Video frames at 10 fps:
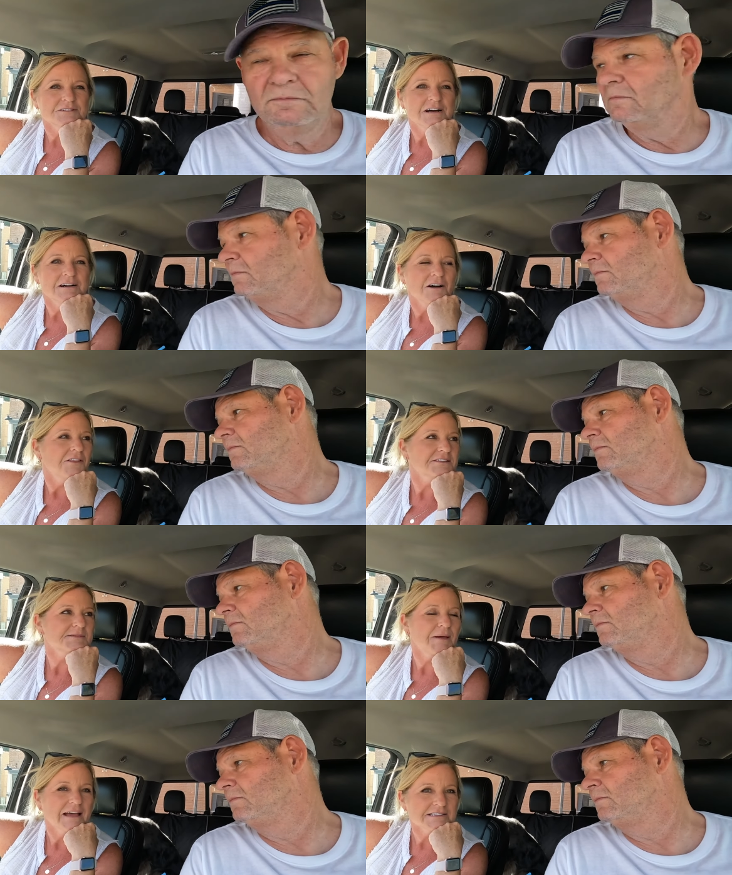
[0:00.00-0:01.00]
Speaker 1: uh, all these
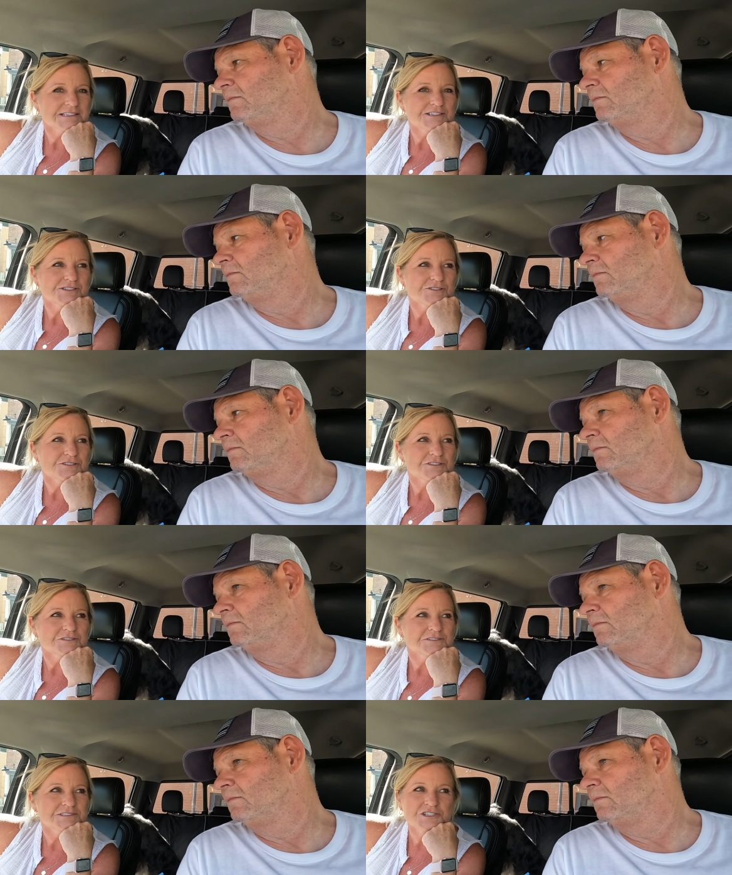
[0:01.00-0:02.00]
passes,
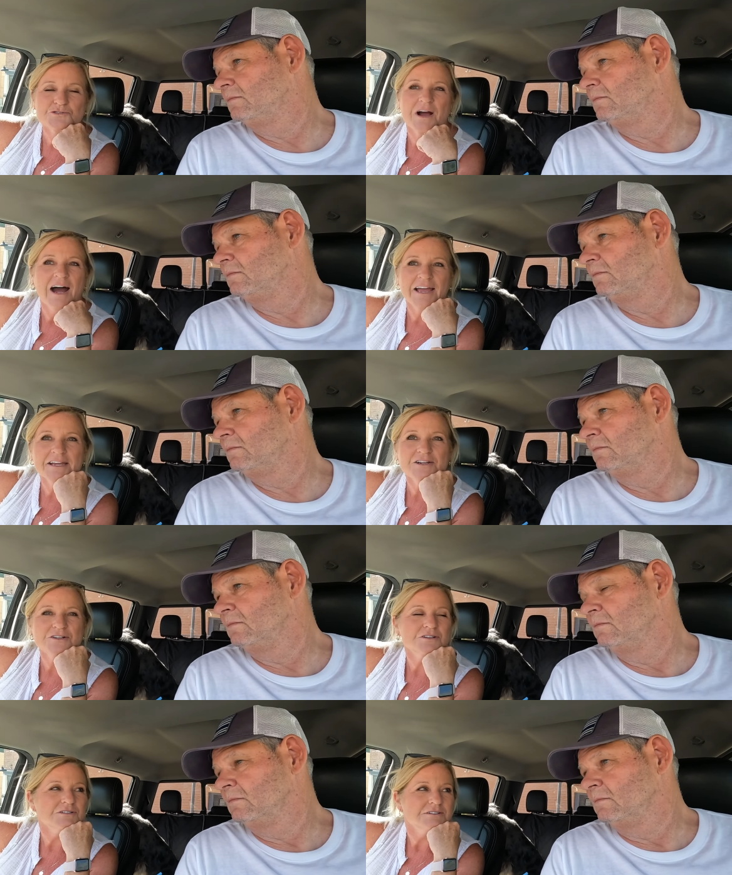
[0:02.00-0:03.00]
or did you hike,
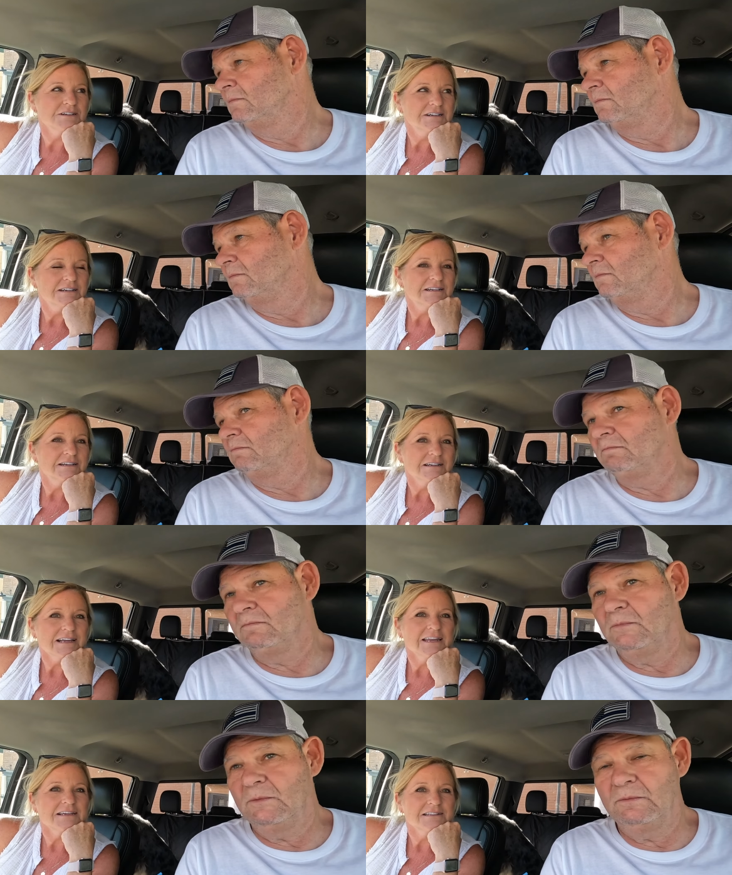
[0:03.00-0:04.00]
or
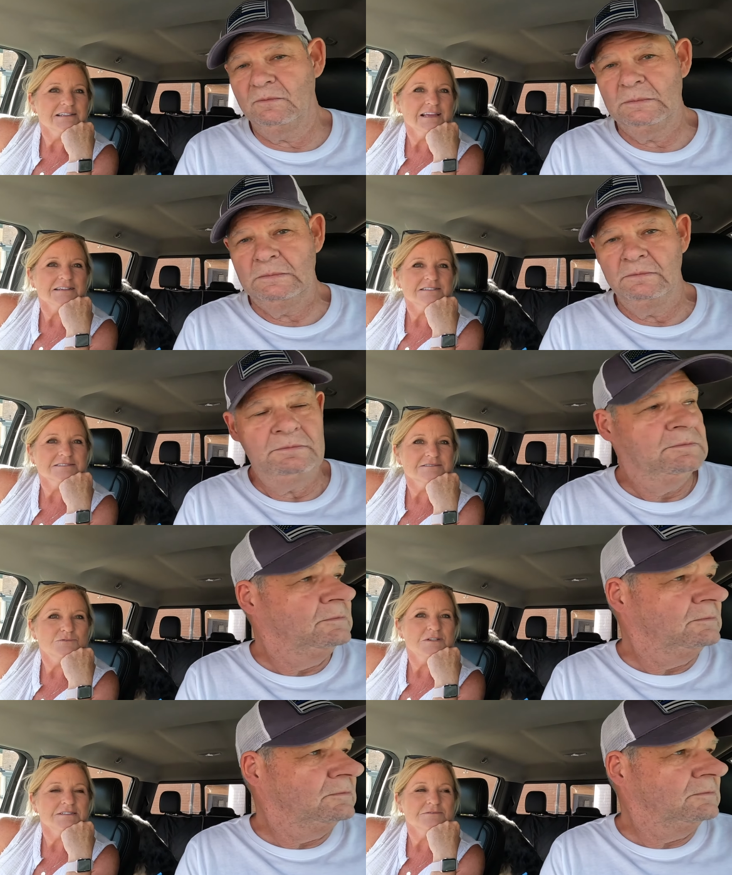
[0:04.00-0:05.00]
kind of like
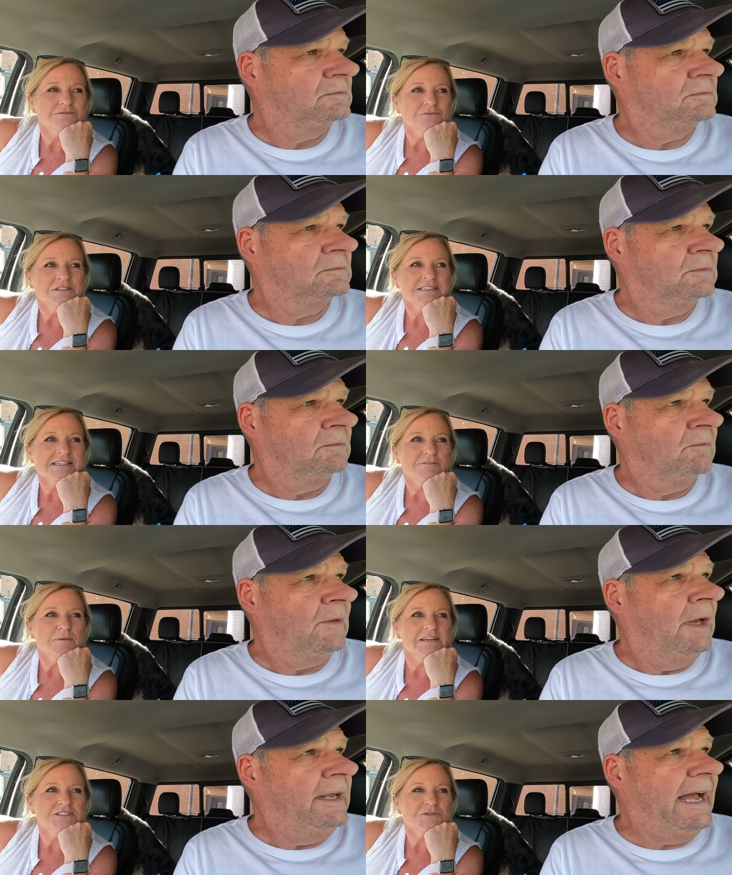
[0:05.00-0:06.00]
what what does
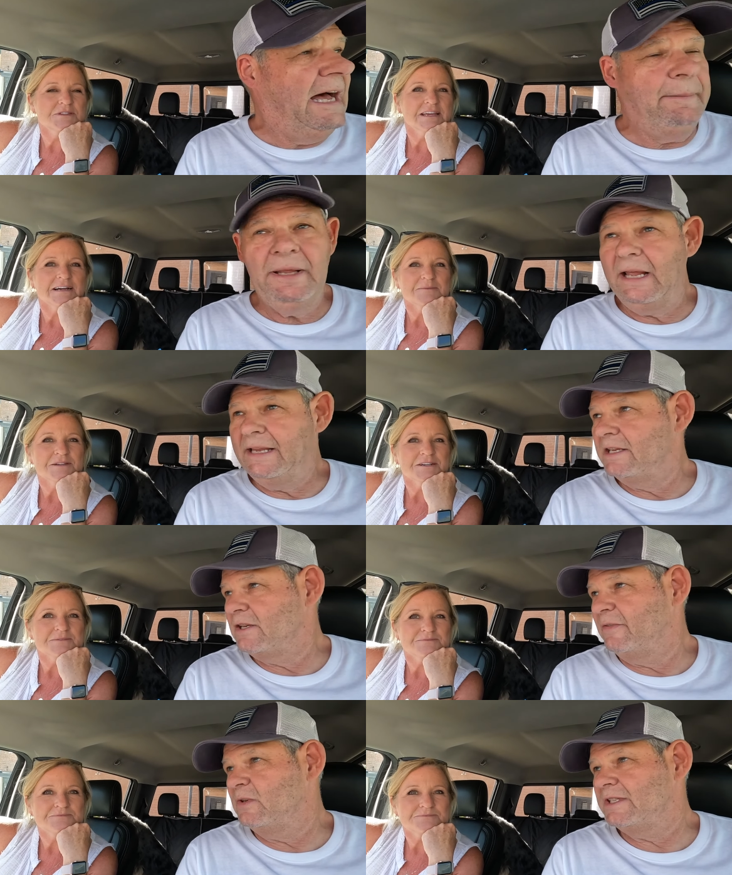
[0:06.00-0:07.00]
everybody do?
Speaker 2: Yeah, like, I guess
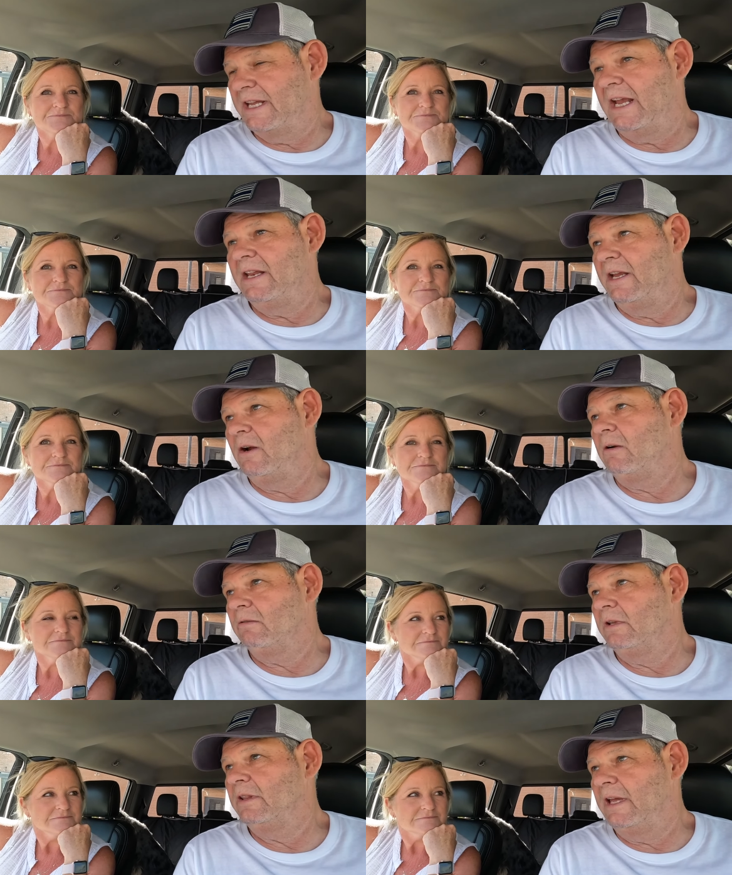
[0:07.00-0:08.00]
if you stayed
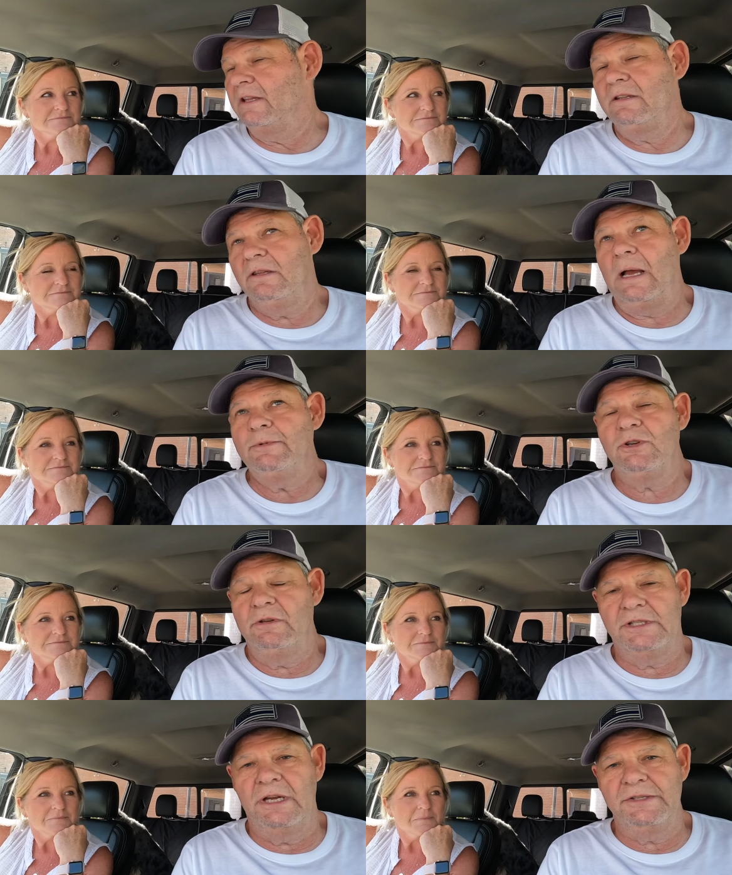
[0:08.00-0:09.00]
here, then I'm sure
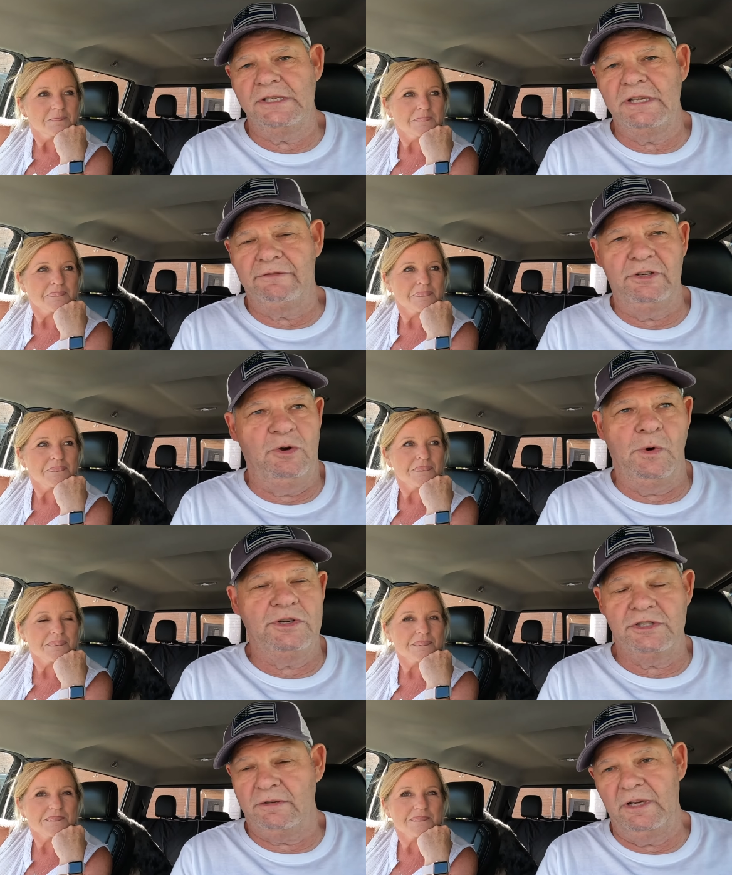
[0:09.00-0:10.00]
there's tons of stuff to do. We're
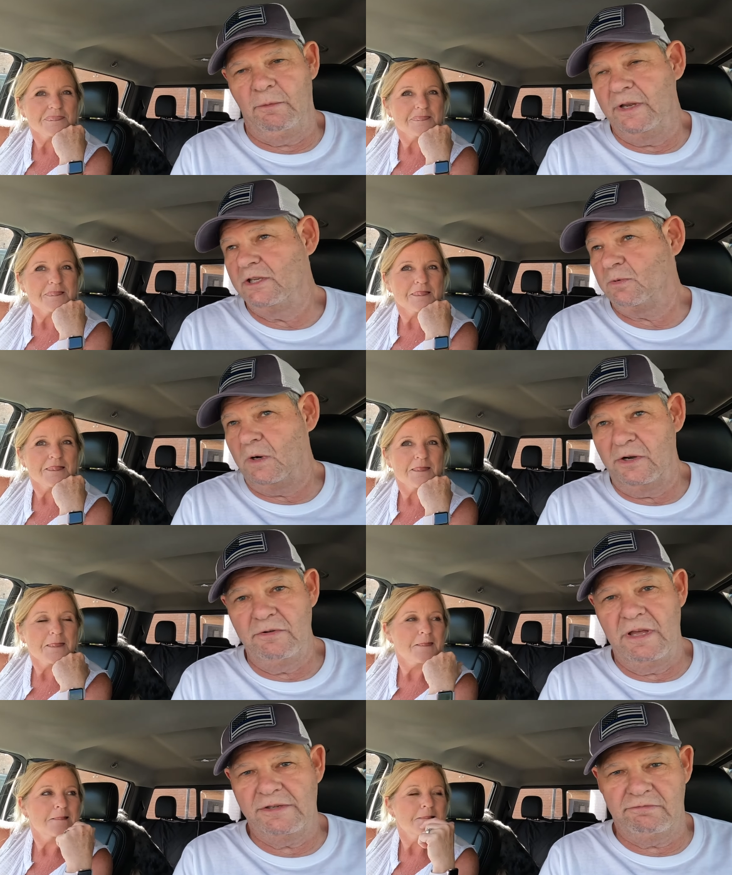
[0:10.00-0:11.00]
just, you know, we just wanted to
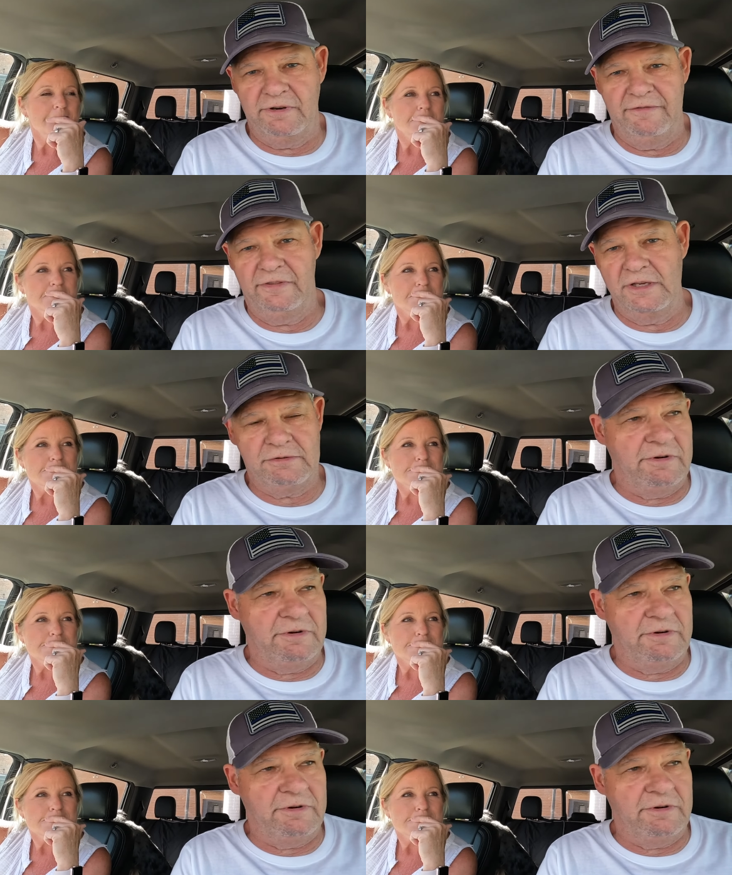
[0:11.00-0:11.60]
do this re this